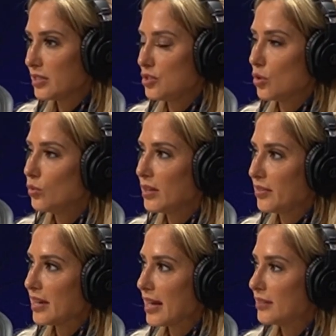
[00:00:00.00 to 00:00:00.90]
and don't
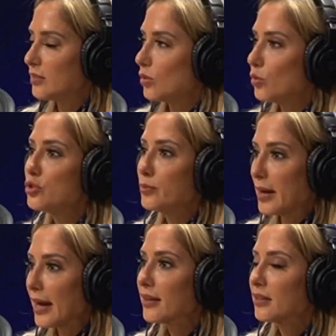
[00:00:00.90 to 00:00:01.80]
let that hold you
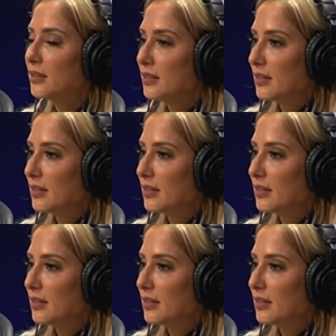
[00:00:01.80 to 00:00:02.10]
back.